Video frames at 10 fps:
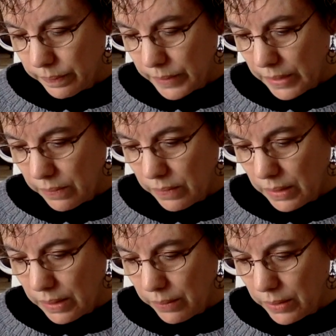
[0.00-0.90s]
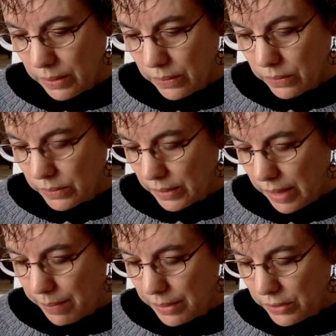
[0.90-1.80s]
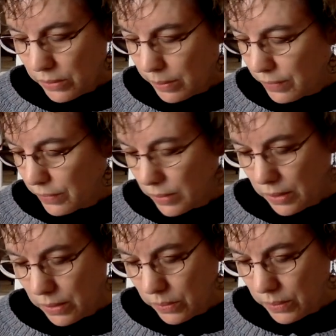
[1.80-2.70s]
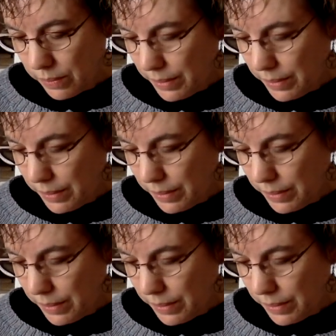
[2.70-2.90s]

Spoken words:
I don't think I want to go to that much trouble for a doll quilt,